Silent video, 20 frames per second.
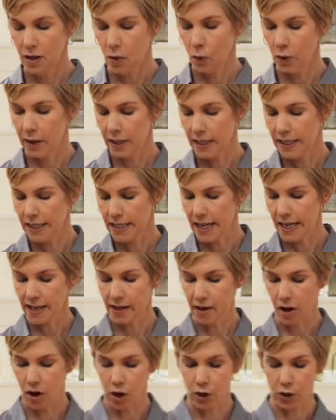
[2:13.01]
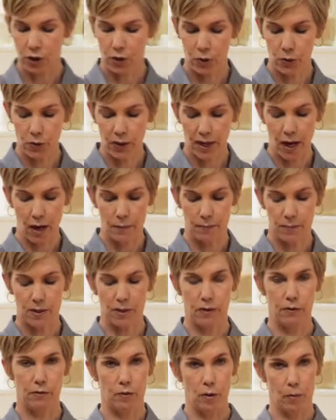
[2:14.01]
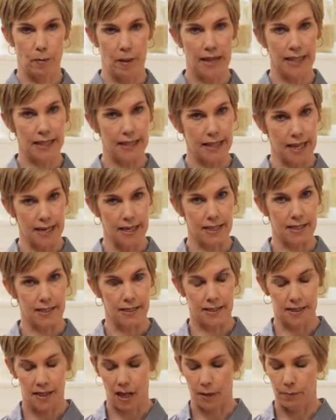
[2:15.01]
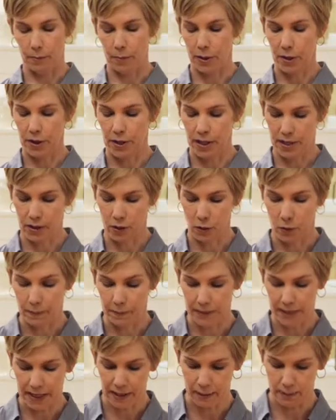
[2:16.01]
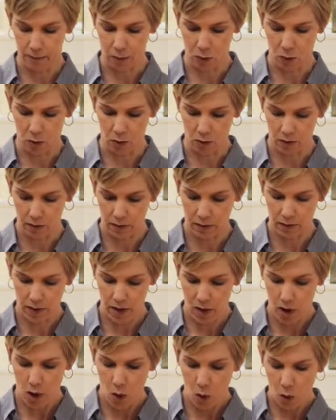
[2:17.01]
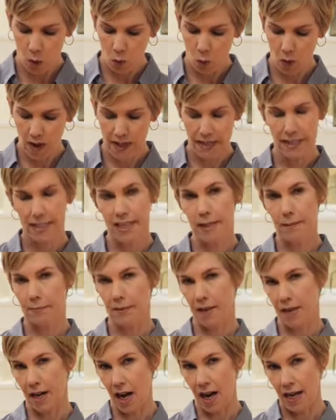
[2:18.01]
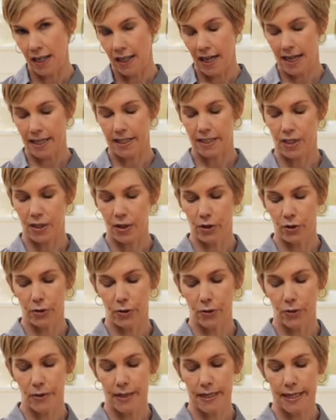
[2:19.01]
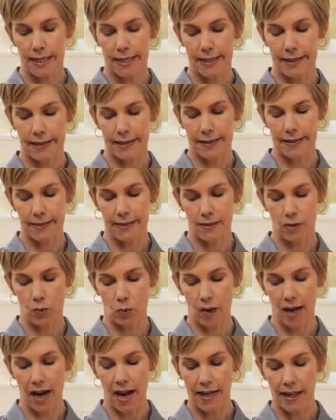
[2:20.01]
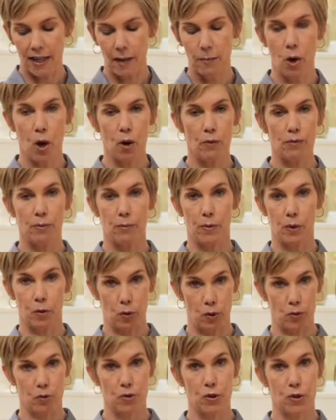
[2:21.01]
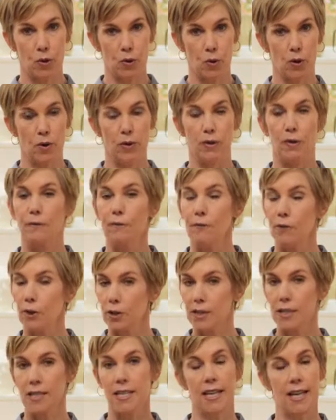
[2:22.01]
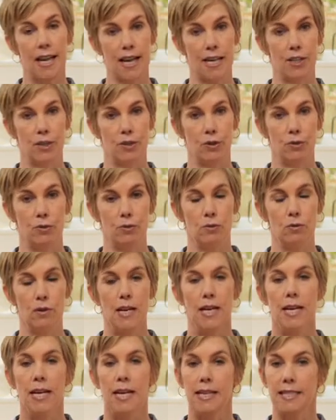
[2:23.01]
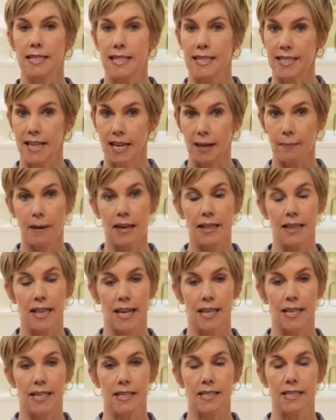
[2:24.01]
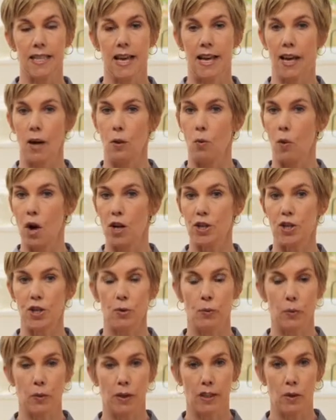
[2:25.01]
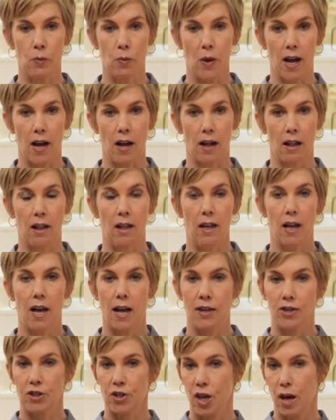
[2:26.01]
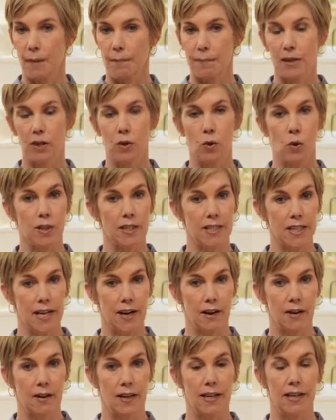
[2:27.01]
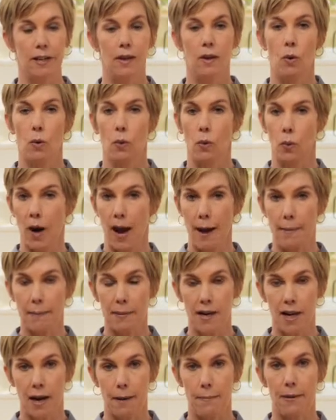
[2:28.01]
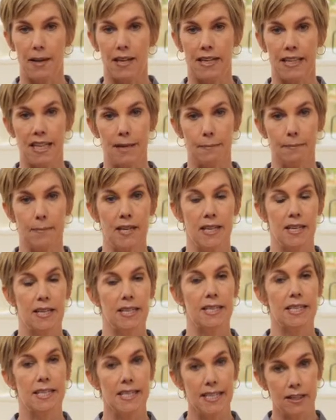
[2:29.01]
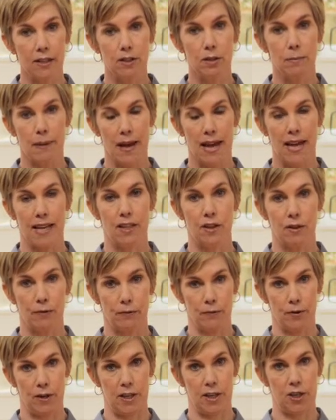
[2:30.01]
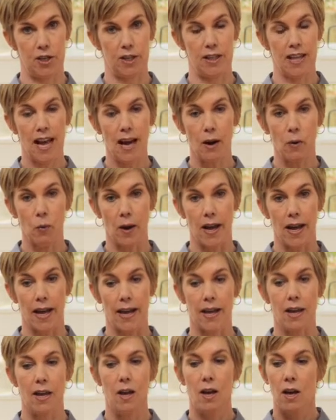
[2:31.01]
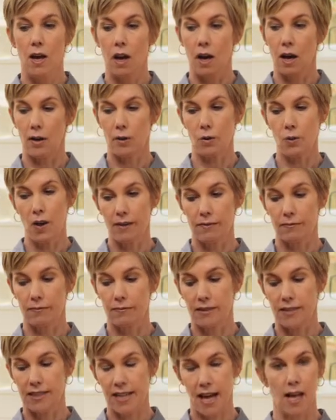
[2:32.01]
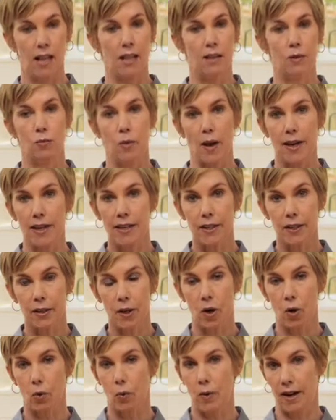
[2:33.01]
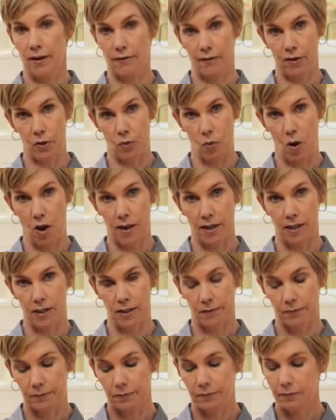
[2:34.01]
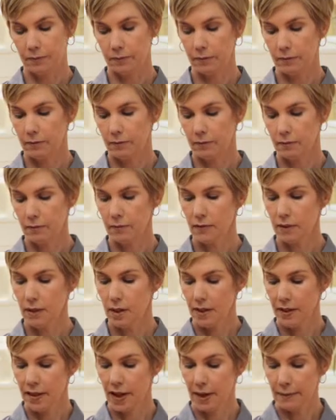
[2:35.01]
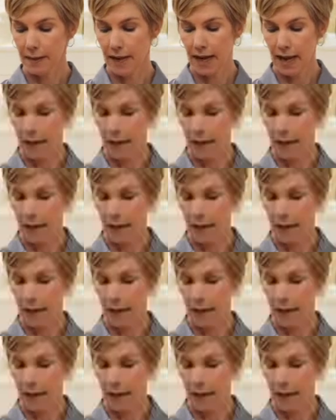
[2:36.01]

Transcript: We're gonna take our two cups of romaine lettuce and put it into a medium bowl. One tip that I like to use is when I come home from the grocery store, the first thing I do is I take my lettuce and I wash it really well, chop it or tear it, wrap it up and keep it in a sealed bag in the fridge. That way you have salad ready to go whenever you want it. Then I'm gonna